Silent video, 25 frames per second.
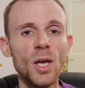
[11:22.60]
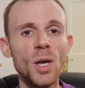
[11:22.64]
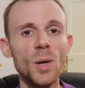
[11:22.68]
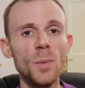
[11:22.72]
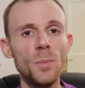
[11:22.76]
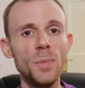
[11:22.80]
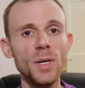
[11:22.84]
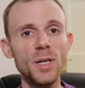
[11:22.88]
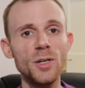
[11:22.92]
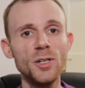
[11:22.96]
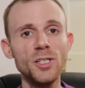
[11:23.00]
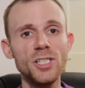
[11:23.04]

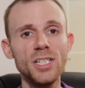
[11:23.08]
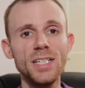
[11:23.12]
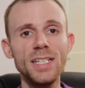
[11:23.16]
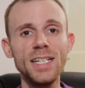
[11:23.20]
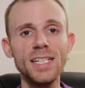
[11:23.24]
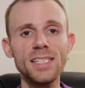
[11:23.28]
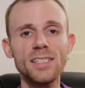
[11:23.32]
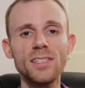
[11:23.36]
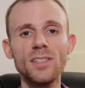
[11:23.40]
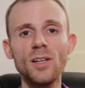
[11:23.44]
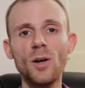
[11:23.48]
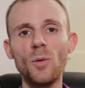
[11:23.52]
because you
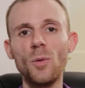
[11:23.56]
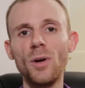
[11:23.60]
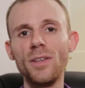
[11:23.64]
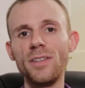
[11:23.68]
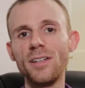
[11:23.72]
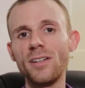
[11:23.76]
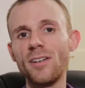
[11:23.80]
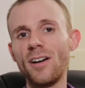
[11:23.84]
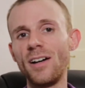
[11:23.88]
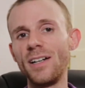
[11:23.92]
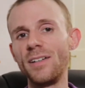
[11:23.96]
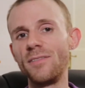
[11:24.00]
need to know what the
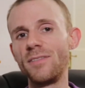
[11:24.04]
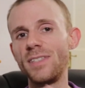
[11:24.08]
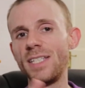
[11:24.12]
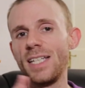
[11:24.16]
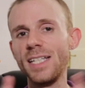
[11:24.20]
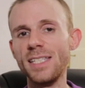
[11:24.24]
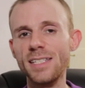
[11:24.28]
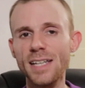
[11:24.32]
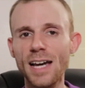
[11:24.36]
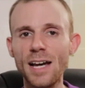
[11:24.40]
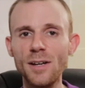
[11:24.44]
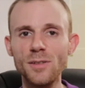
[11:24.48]
kind of
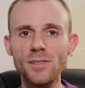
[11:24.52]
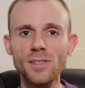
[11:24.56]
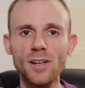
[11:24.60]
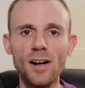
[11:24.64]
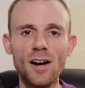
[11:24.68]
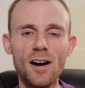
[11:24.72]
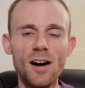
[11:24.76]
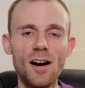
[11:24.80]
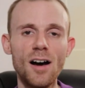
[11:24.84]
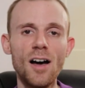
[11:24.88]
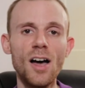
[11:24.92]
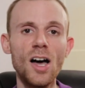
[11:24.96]
discounts
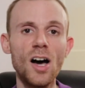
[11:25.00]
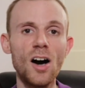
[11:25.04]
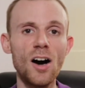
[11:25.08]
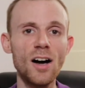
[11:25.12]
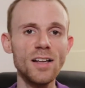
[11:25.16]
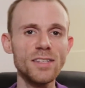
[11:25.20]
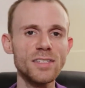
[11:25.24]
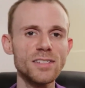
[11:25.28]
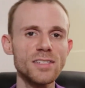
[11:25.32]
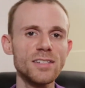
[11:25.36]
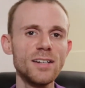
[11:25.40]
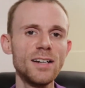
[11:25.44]
are
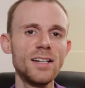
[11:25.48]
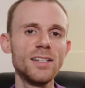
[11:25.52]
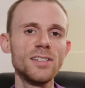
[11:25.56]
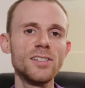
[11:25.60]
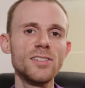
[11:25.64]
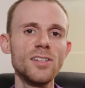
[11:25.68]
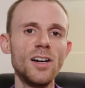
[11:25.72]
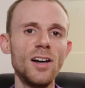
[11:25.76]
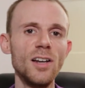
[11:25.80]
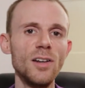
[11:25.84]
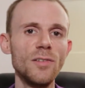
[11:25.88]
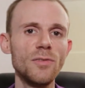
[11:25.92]
on certain
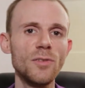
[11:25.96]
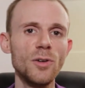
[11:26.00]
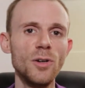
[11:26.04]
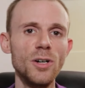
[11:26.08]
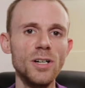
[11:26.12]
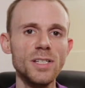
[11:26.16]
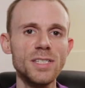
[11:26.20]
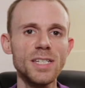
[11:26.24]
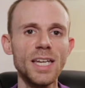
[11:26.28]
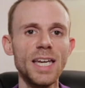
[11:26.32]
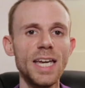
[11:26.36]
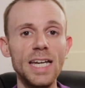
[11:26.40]
style of
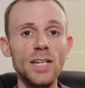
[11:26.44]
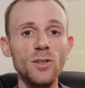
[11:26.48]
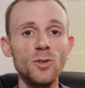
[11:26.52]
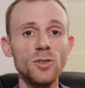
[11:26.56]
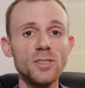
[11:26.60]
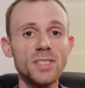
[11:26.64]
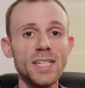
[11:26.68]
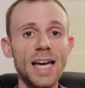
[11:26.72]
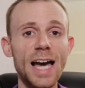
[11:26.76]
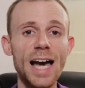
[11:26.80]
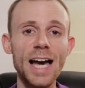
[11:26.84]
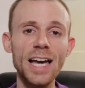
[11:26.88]
cuts in order
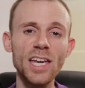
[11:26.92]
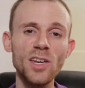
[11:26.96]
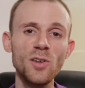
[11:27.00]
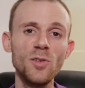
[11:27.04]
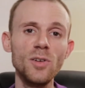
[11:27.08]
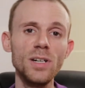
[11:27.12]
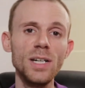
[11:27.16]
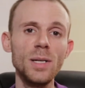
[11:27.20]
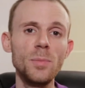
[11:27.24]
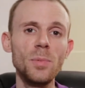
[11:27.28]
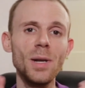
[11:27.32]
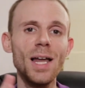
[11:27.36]
to
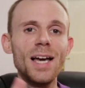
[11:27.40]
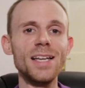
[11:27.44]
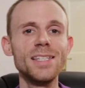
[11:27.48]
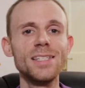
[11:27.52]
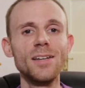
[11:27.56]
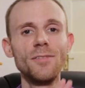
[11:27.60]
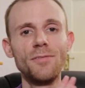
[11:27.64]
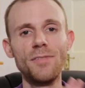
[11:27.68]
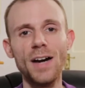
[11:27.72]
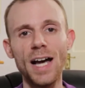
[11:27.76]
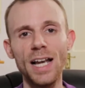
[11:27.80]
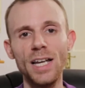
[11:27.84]
accurately place
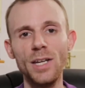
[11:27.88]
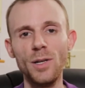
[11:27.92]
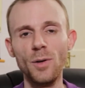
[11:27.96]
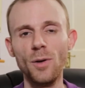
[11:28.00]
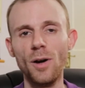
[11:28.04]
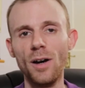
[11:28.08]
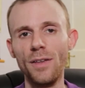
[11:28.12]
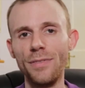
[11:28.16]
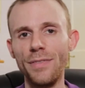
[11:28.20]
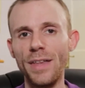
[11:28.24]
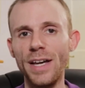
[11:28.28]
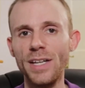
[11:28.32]
a value
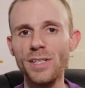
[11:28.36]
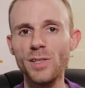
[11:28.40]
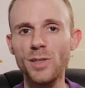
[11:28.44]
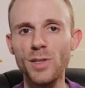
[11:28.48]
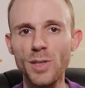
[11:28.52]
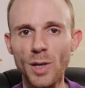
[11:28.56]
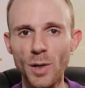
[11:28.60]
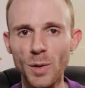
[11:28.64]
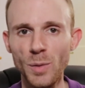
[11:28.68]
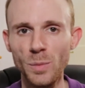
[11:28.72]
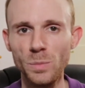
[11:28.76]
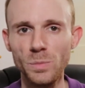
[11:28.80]
on that
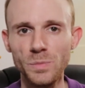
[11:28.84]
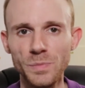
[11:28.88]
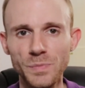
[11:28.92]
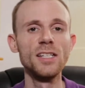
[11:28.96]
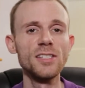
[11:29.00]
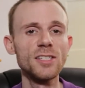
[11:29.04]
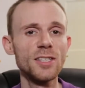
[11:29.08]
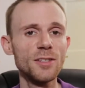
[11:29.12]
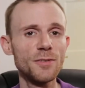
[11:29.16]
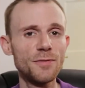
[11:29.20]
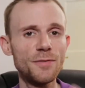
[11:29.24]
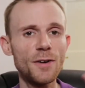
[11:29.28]
stone.
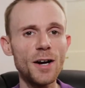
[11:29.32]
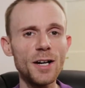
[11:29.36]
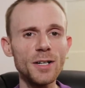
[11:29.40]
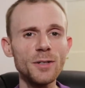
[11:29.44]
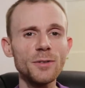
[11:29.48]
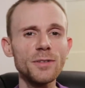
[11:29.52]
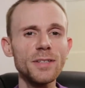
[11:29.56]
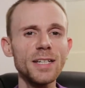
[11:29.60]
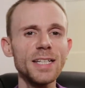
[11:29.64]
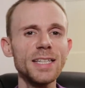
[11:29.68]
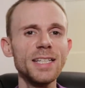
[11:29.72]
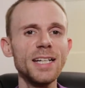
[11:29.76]
So the final
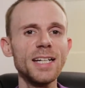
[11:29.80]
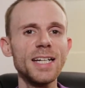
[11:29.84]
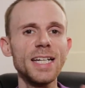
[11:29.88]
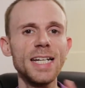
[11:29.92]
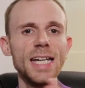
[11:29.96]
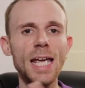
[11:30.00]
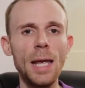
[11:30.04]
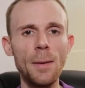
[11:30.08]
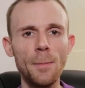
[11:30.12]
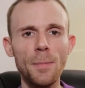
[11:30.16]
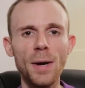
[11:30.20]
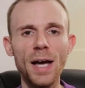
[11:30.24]
thing that can
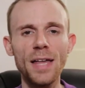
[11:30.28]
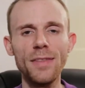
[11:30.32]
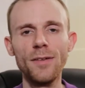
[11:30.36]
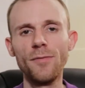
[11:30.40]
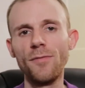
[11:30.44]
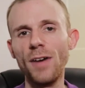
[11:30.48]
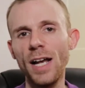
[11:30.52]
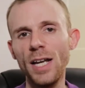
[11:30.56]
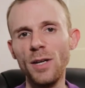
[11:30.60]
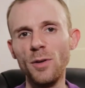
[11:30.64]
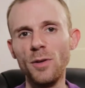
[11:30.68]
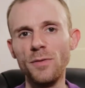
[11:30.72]
impact the
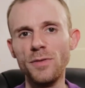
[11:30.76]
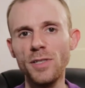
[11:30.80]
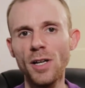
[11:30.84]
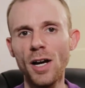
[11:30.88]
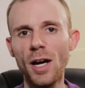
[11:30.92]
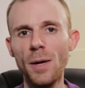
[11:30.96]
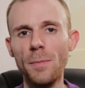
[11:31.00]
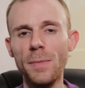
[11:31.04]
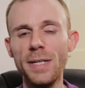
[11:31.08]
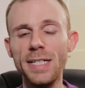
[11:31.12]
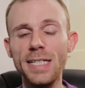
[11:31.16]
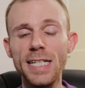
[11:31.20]
value of
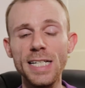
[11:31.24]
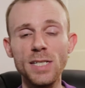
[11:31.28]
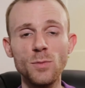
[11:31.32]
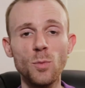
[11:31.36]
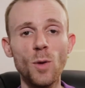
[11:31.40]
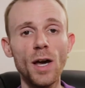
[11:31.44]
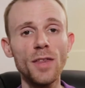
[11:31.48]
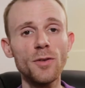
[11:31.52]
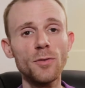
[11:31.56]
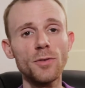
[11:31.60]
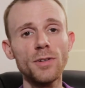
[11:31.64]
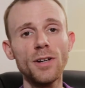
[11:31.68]
diamond is
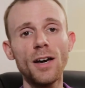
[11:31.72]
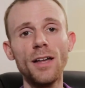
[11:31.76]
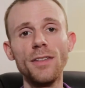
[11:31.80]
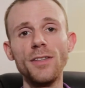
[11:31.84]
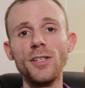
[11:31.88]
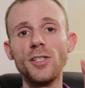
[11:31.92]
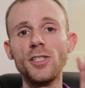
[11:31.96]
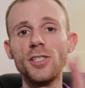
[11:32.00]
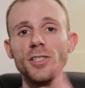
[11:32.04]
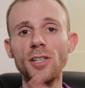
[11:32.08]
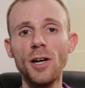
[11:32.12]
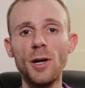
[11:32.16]
whether or not the
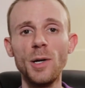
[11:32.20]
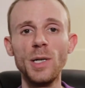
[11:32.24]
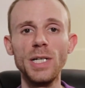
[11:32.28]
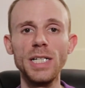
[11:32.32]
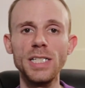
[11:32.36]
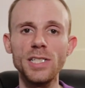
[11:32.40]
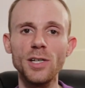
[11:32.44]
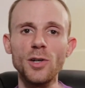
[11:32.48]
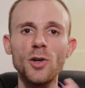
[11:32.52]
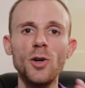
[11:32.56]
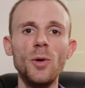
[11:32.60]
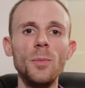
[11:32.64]
stone
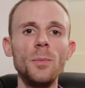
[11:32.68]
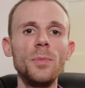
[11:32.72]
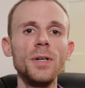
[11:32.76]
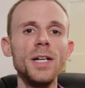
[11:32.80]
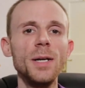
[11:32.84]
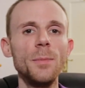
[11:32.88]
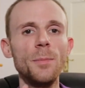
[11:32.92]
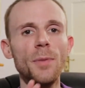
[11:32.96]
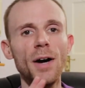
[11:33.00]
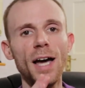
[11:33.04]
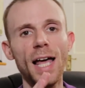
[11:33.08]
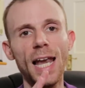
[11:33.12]
is
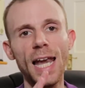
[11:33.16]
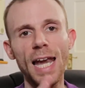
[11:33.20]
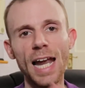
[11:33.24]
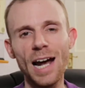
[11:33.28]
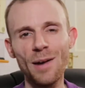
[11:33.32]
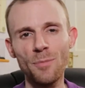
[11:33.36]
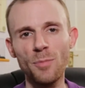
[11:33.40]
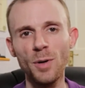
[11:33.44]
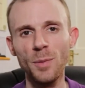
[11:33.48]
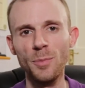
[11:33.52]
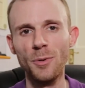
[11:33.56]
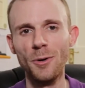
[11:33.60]
accompanied by a
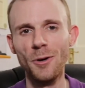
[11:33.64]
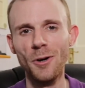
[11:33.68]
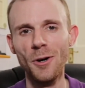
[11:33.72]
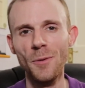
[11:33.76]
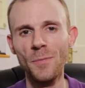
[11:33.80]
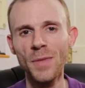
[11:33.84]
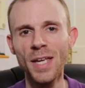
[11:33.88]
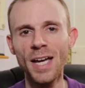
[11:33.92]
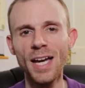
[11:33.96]
lab report.